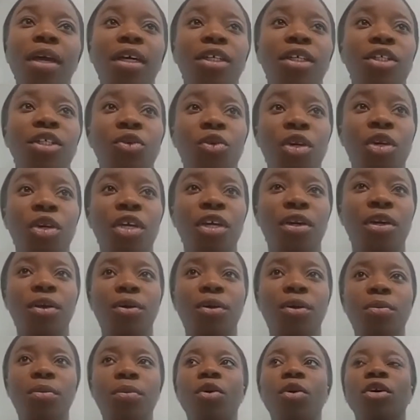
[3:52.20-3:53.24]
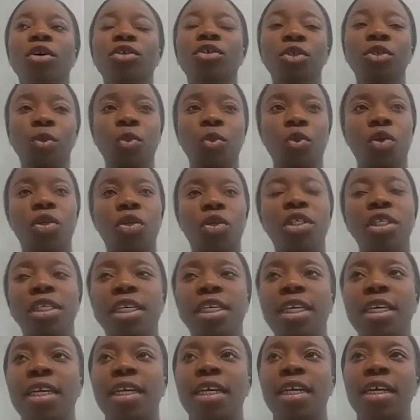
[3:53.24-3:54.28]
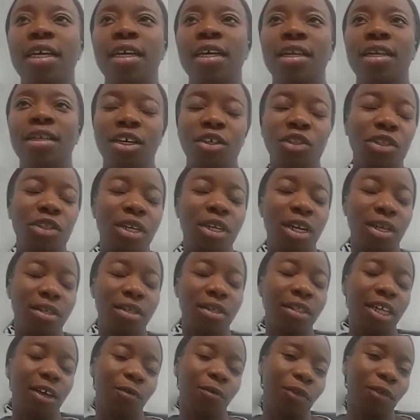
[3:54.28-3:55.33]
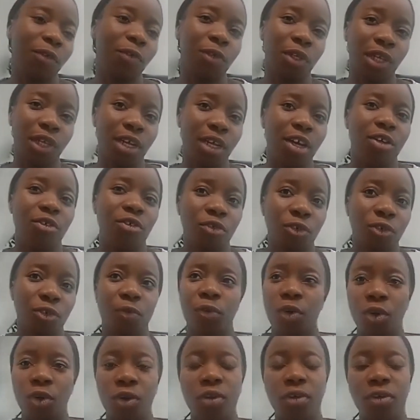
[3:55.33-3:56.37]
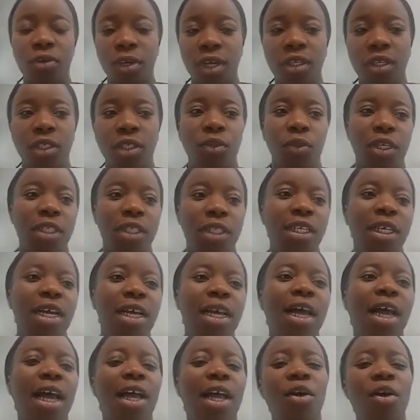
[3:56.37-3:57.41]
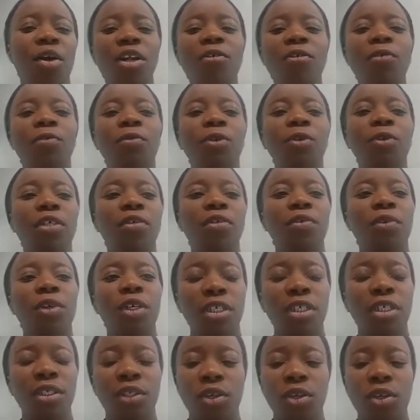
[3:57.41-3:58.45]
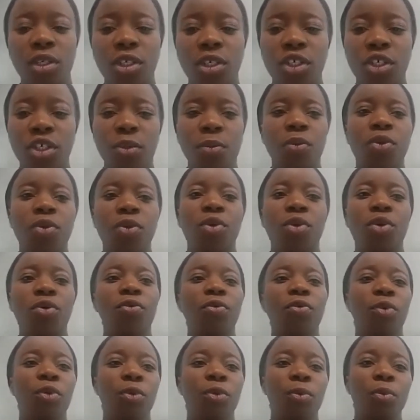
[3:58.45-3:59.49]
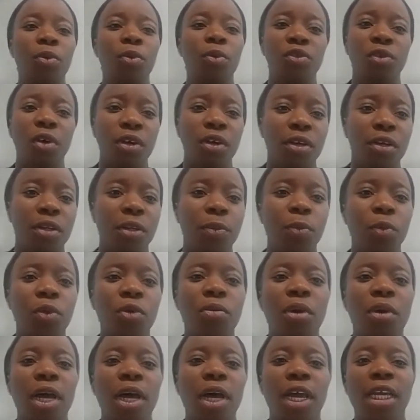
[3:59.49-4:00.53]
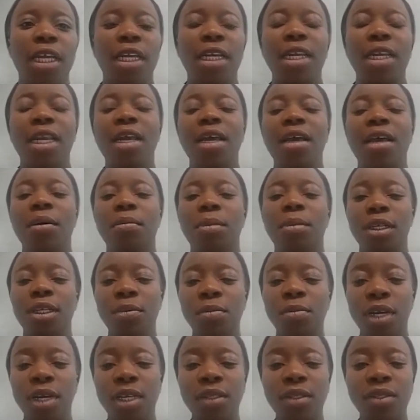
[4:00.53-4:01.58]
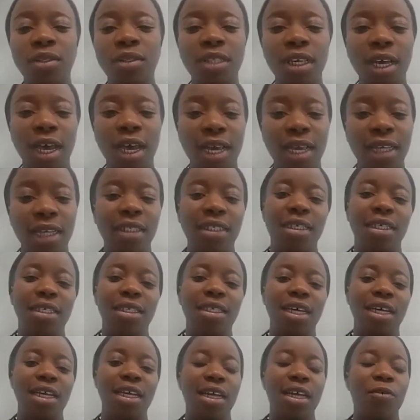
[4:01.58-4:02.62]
doing a compulsory 1-year national service for the country for all graduates, I got a fully funded scholarship to go for a postgraduate diploma in mathematical sciences at the